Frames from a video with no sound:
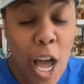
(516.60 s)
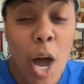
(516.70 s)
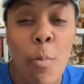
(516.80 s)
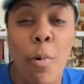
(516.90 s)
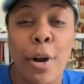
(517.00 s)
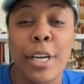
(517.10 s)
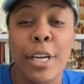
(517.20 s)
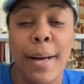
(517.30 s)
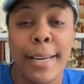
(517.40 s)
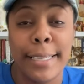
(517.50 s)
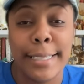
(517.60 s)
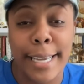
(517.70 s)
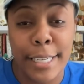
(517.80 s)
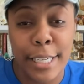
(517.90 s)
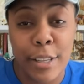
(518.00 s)
I'm worried about
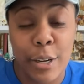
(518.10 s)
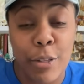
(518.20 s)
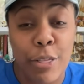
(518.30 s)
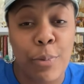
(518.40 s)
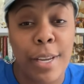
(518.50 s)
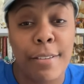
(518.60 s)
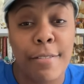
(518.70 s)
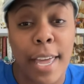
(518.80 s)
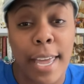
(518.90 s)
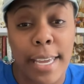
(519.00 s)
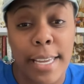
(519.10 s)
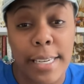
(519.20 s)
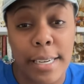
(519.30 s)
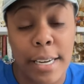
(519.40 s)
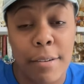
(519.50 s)
Atlanta. They're three of
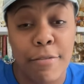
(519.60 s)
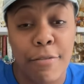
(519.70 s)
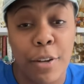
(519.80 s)
eight um, for